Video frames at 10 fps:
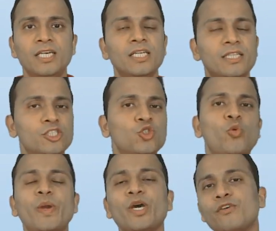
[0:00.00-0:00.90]
The
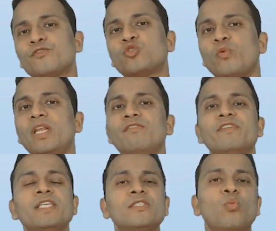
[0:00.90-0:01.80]
square of 12
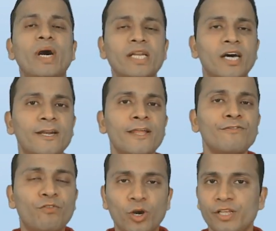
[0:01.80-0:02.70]
is
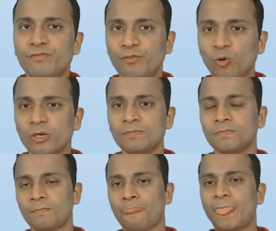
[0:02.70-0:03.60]
144.
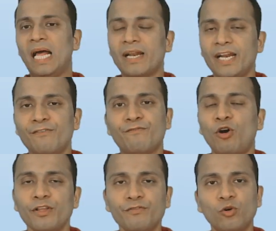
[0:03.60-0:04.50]
I'll write
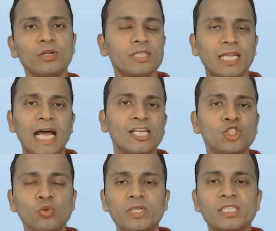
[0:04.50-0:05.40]
44, the last
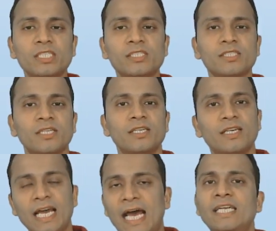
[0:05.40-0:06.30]
2 digits,
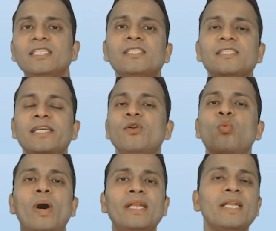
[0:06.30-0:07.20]
and send
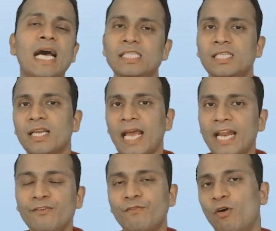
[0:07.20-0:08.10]
1 as the
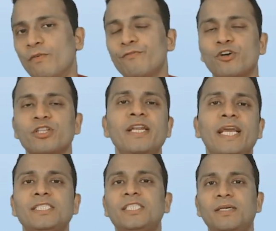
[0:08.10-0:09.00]
carry forward for the
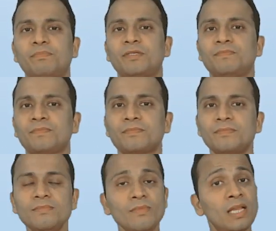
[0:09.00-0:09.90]
next step.
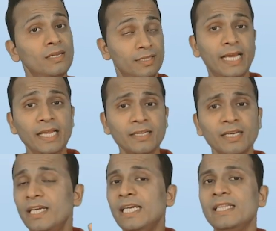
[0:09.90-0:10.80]
Then
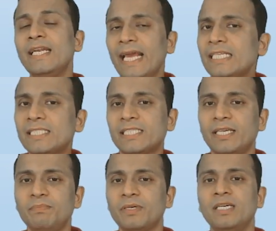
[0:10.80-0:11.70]
in the next step,
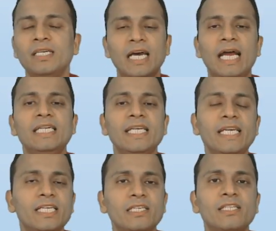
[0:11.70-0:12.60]
I'll
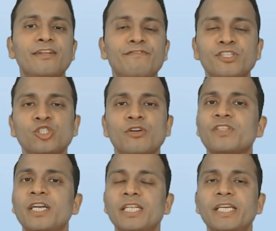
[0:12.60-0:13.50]
take the difference of
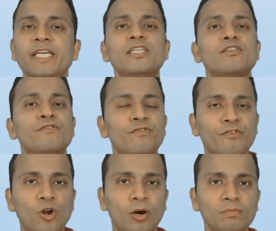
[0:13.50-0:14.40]
38
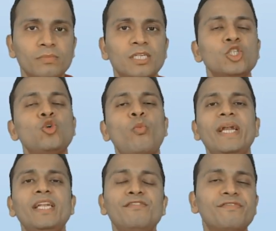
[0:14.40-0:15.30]
from
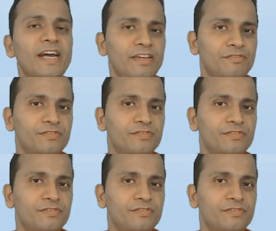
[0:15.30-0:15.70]
25.